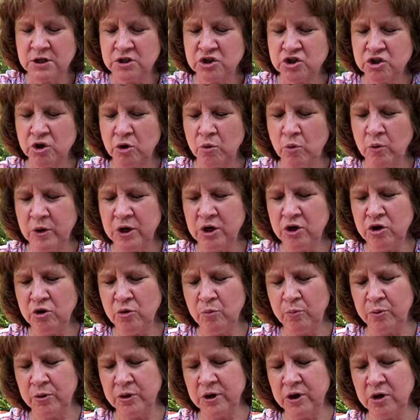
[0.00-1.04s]
So when
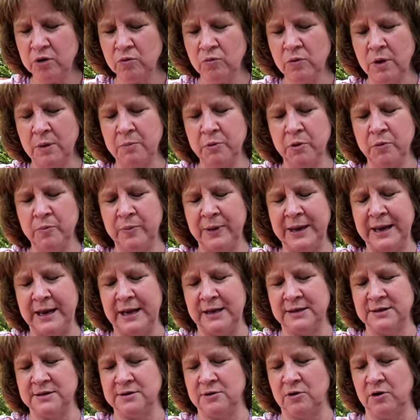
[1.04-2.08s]
you put your rubber
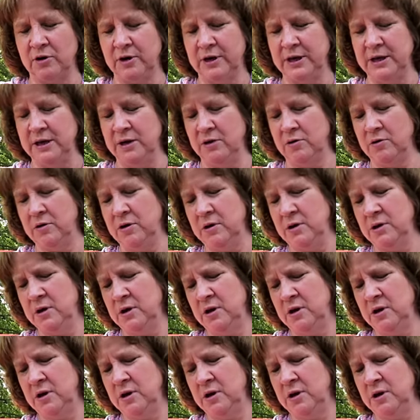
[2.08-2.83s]
bands on here,